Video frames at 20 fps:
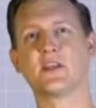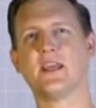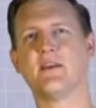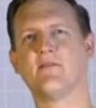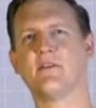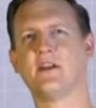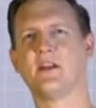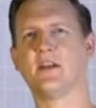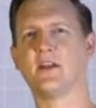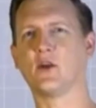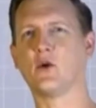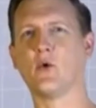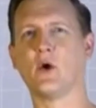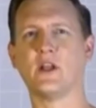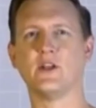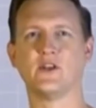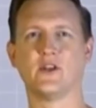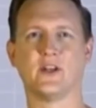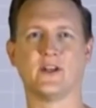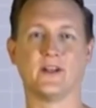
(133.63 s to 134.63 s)
given an
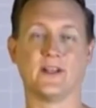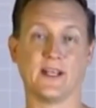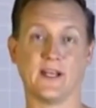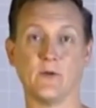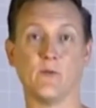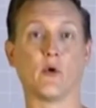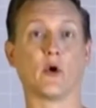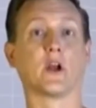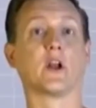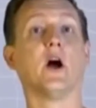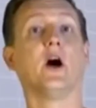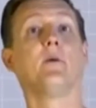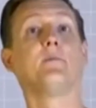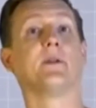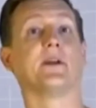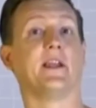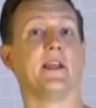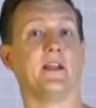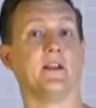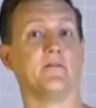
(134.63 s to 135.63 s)
equation in a more
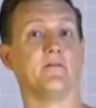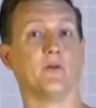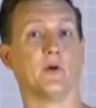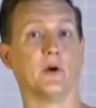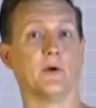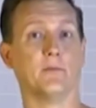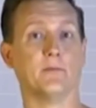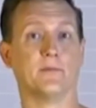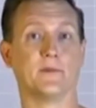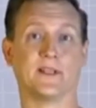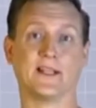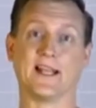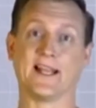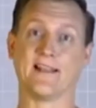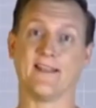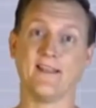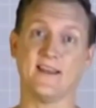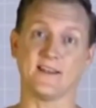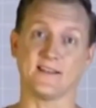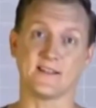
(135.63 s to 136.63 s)
complicated form, like
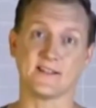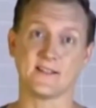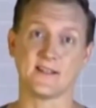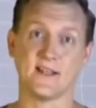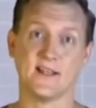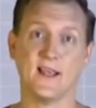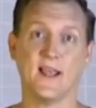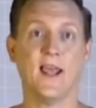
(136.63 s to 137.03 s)
this: